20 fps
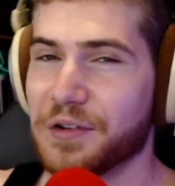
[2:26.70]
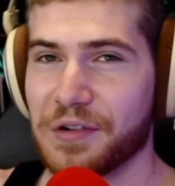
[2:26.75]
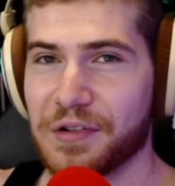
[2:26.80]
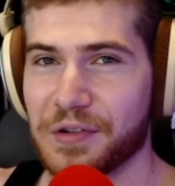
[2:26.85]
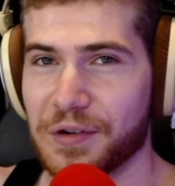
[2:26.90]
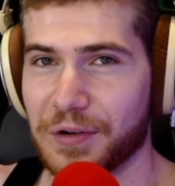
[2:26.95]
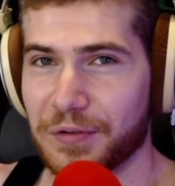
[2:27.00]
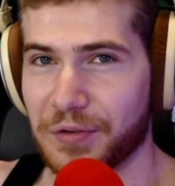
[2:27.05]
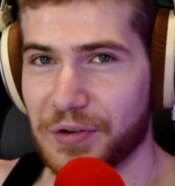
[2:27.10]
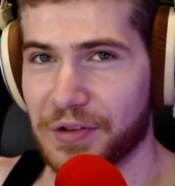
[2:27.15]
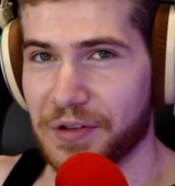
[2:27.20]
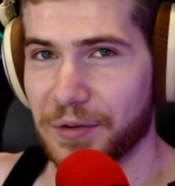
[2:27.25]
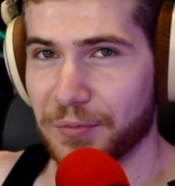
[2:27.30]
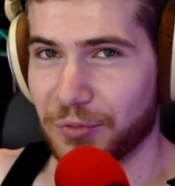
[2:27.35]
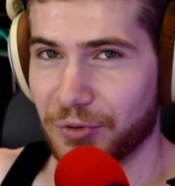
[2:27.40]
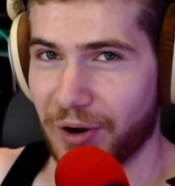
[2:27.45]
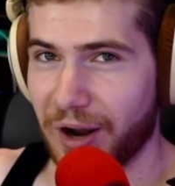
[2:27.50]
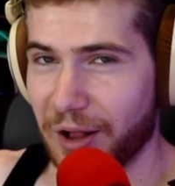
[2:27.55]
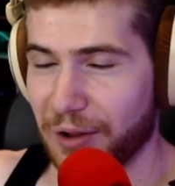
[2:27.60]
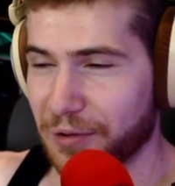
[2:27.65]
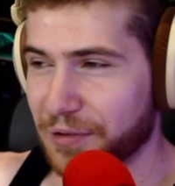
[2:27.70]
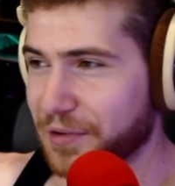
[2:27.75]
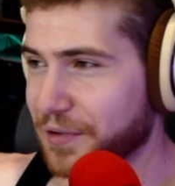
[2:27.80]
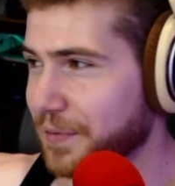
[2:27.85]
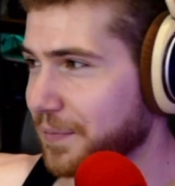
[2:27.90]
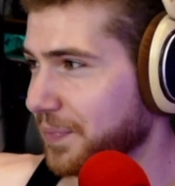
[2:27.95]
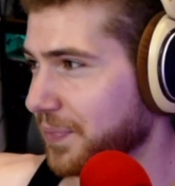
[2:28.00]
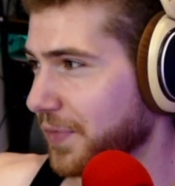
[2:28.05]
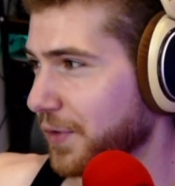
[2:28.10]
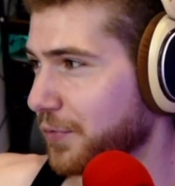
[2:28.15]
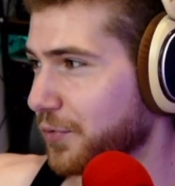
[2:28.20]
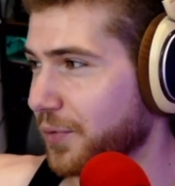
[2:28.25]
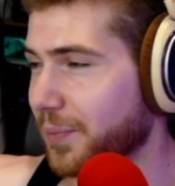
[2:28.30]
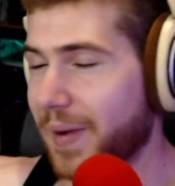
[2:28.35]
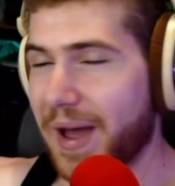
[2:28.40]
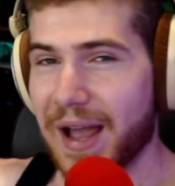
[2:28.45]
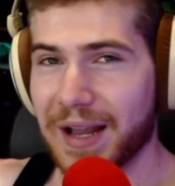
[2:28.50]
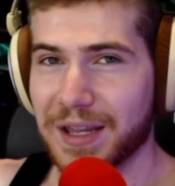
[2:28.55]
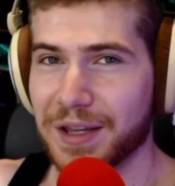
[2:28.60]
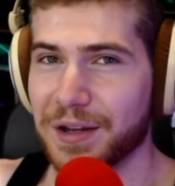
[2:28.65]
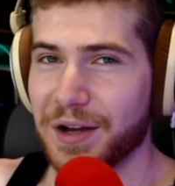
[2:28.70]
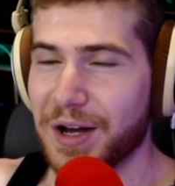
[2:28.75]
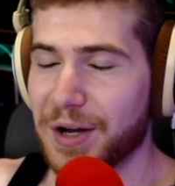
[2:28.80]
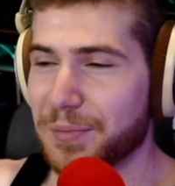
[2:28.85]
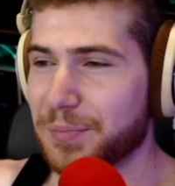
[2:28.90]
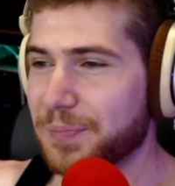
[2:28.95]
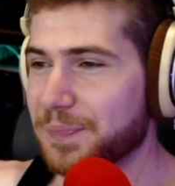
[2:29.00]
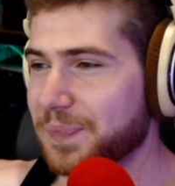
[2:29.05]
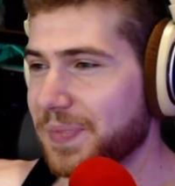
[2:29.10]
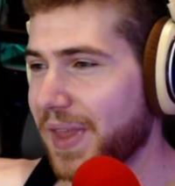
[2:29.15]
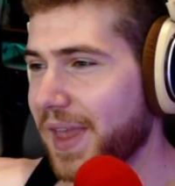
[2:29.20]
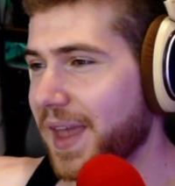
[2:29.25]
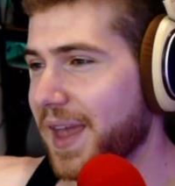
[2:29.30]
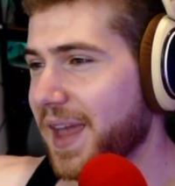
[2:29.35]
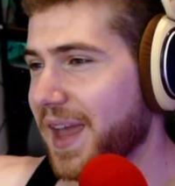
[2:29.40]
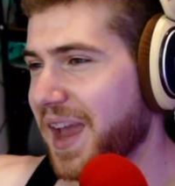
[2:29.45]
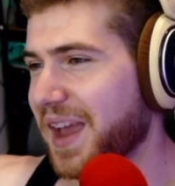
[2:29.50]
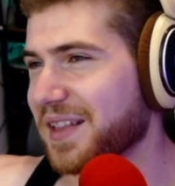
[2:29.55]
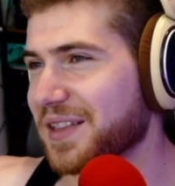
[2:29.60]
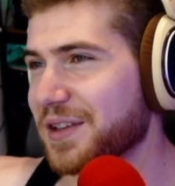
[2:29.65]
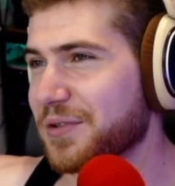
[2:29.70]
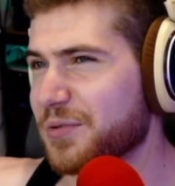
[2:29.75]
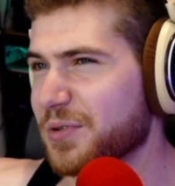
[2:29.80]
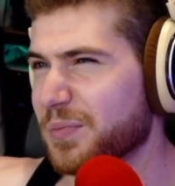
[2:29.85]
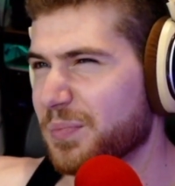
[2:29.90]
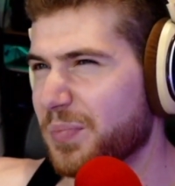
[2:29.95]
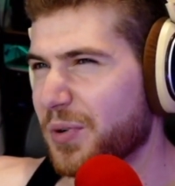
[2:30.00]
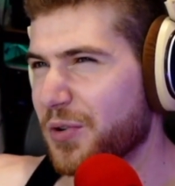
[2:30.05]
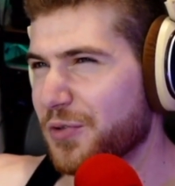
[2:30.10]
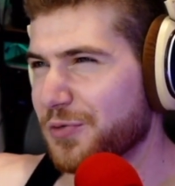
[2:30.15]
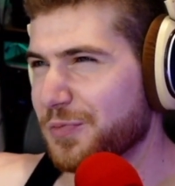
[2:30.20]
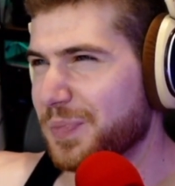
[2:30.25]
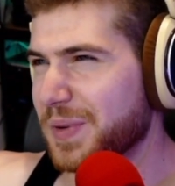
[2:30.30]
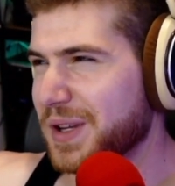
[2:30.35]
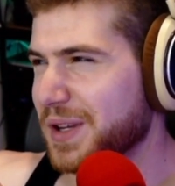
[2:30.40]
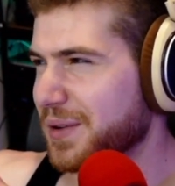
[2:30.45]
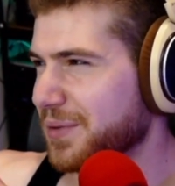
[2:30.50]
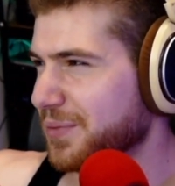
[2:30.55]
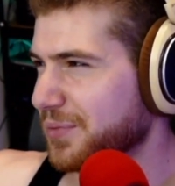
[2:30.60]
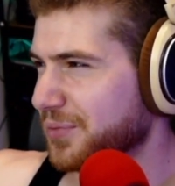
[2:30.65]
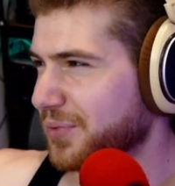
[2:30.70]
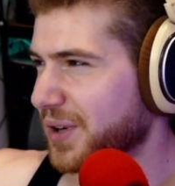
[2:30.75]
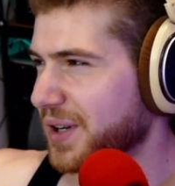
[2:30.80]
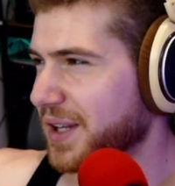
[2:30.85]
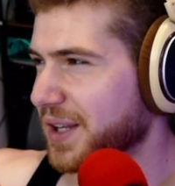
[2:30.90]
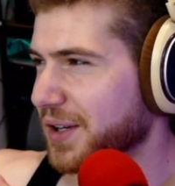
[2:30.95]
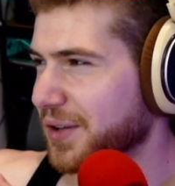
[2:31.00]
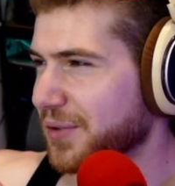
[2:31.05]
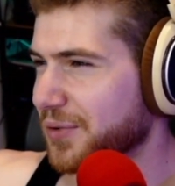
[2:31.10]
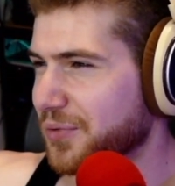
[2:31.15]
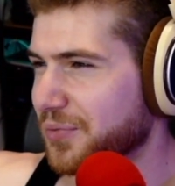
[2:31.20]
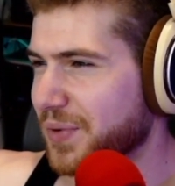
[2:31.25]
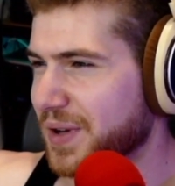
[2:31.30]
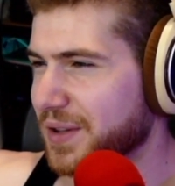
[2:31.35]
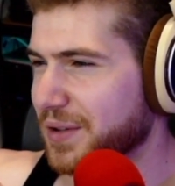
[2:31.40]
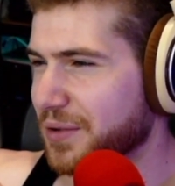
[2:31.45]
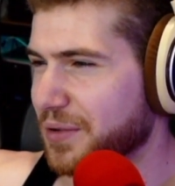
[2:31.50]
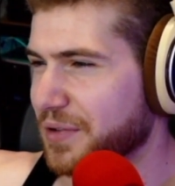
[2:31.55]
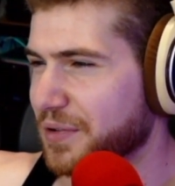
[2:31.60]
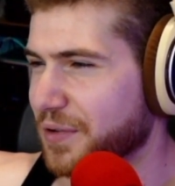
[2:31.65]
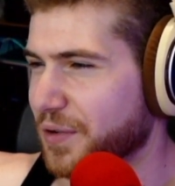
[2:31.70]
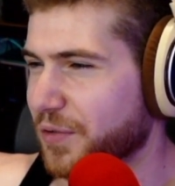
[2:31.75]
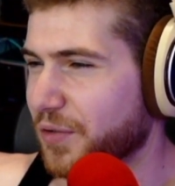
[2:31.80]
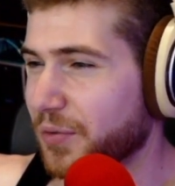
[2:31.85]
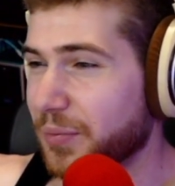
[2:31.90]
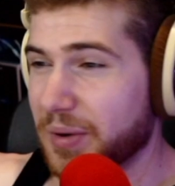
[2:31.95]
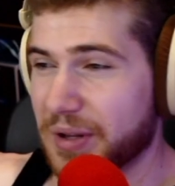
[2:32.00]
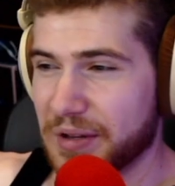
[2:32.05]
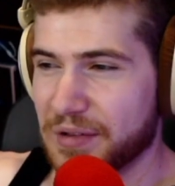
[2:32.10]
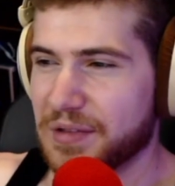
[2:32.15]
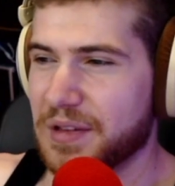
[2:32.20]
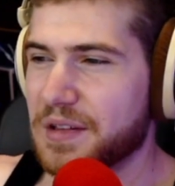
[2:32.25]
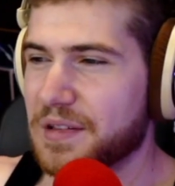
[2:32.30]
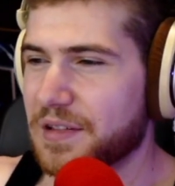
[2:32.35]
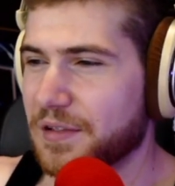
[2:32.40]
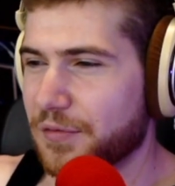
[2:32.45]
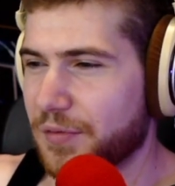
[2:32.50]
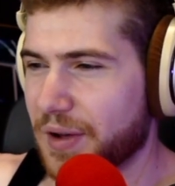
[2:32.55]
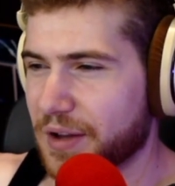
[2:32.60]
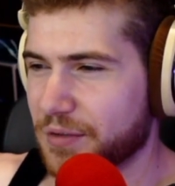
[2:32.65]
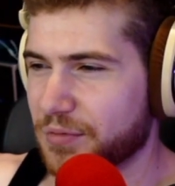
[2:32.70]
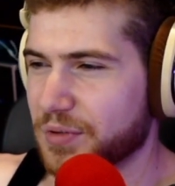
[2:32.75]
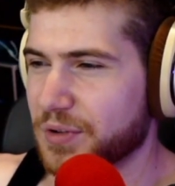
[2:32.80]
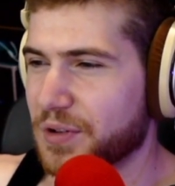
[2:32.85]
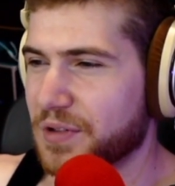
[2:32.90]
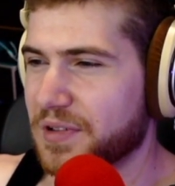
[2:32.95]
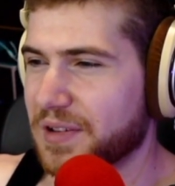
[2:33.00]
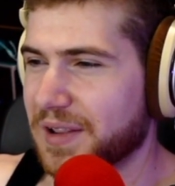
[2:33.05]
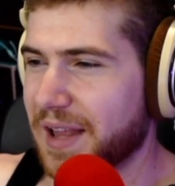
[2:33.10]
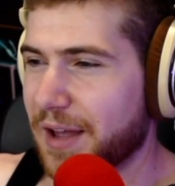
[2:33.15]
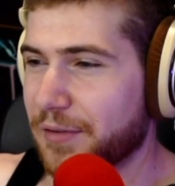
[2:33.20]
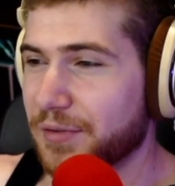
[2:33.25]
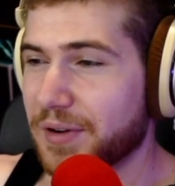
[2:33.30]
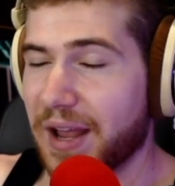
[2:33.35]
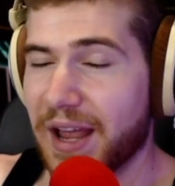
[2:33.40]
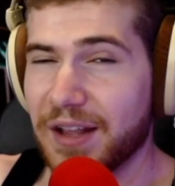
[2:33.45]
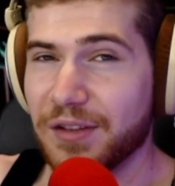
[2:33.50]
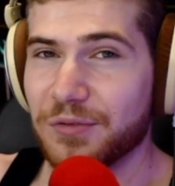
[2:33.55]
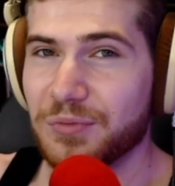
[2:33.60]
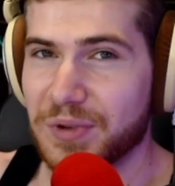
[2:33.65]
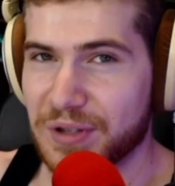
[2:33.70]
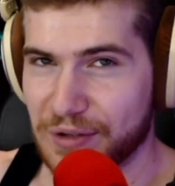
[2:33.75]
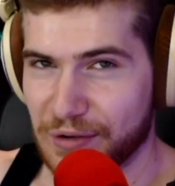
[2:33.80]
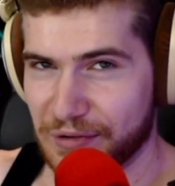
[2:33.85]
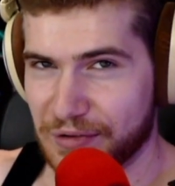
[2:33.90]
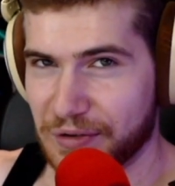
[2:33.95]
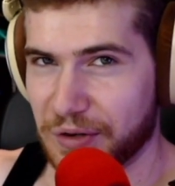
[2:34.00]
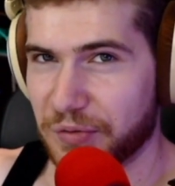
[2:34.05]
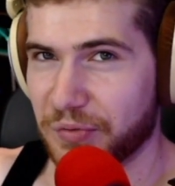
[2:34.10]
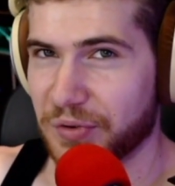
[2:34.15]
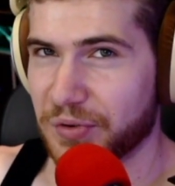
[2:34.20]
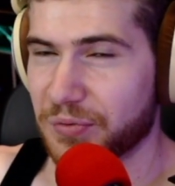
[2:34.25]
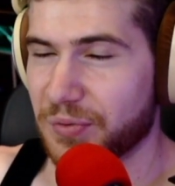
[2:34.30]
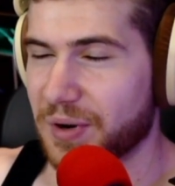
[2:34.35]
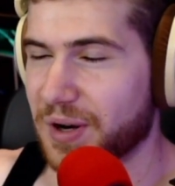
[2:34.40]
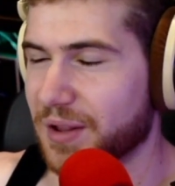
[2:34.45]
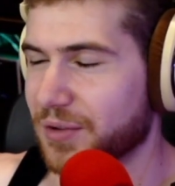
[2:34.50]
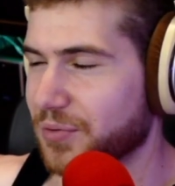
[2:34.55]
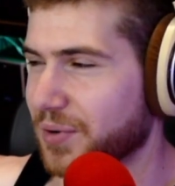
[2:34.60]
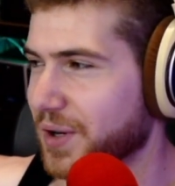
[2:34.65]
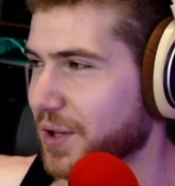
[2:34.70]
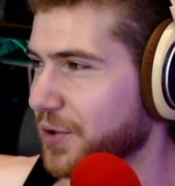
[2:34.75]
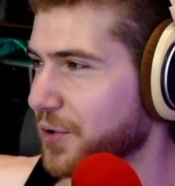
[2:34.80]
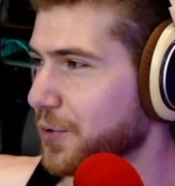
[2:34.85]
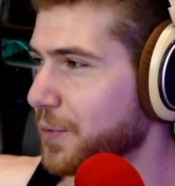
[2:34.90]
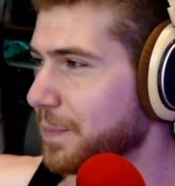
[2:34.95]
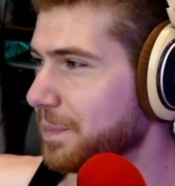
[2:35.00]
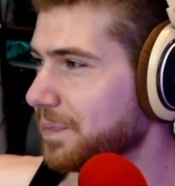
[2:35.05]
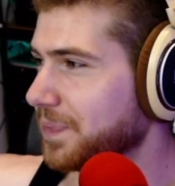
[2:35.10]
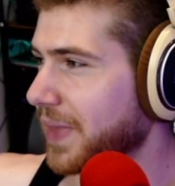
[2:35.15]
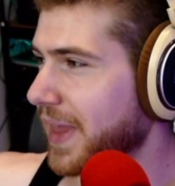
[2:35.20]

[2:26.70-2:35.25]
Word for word: server somewhere else for backing up, and they would both be running Windows Server because this affects Windows 11 and Windows Server 2022,